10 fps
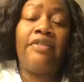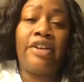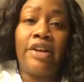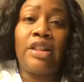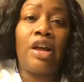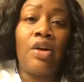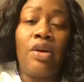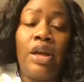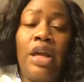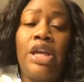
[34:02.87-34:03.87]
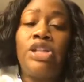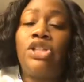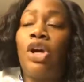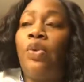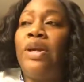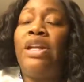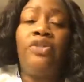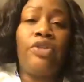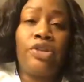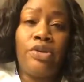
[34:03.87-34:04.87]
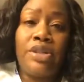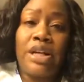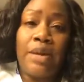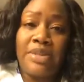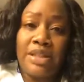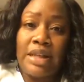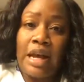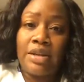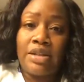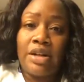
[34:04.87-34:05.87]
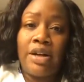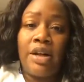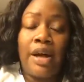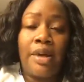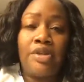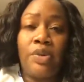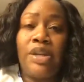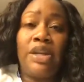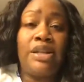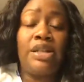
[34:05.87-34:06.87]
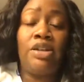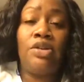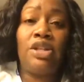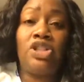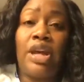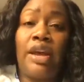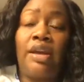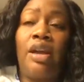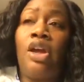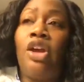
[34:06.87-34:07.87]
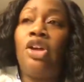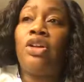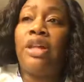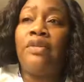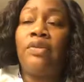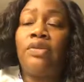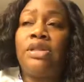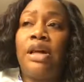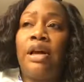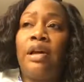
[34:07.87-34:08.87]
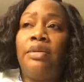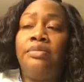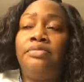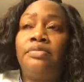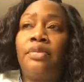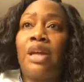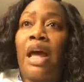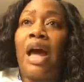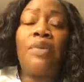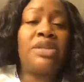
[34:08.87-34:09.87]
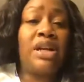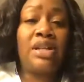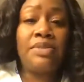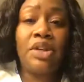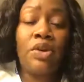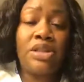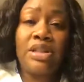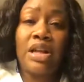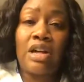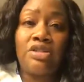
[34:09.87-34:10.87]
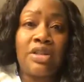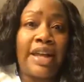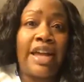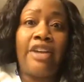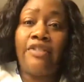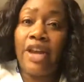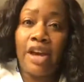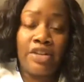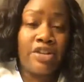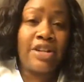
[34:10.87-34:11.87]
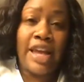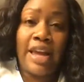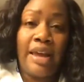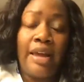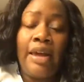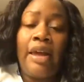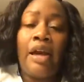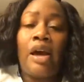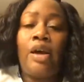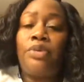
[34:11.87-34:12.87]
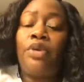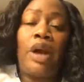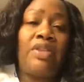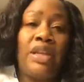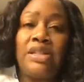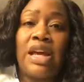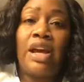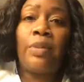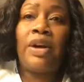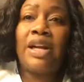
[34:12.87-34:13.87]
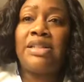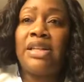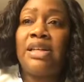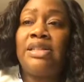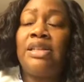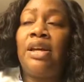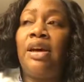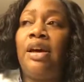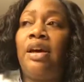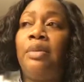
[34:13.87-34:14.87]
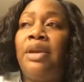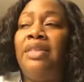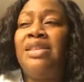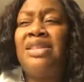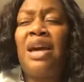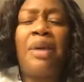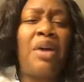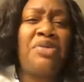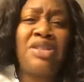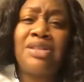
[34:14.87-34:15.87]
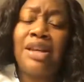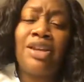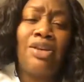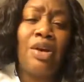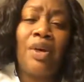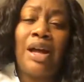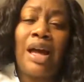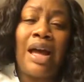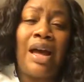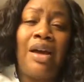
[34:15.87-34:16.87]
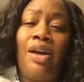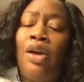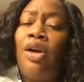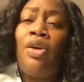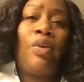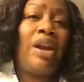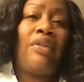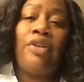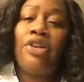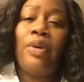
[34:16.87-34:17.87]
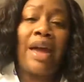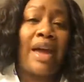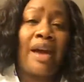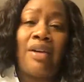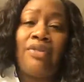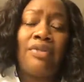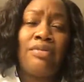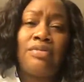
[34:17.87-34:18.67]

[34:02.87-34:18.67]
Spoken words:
very low. So we need for you to come to the doctor so we can continue to check your levels. I was accustomed to going to the doctor like every other day throughout the entire process. And this time I was just like, you know what, God, whatever you have,